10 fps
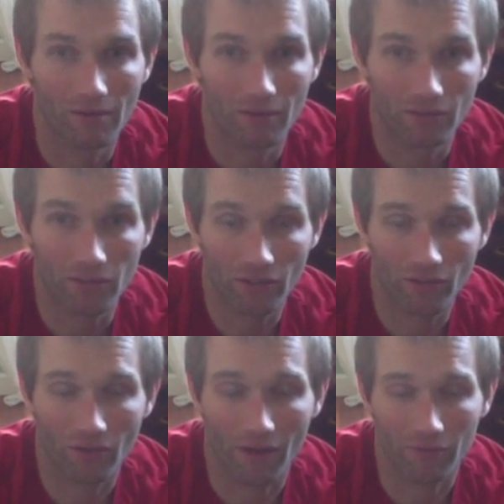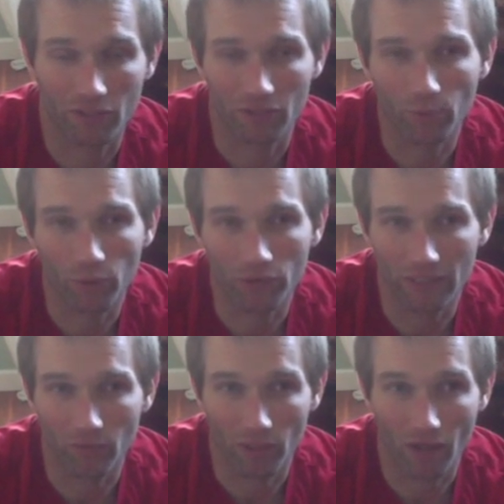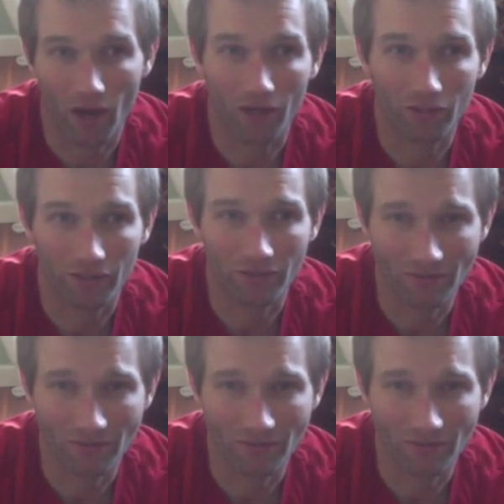So I would just proceed with caution.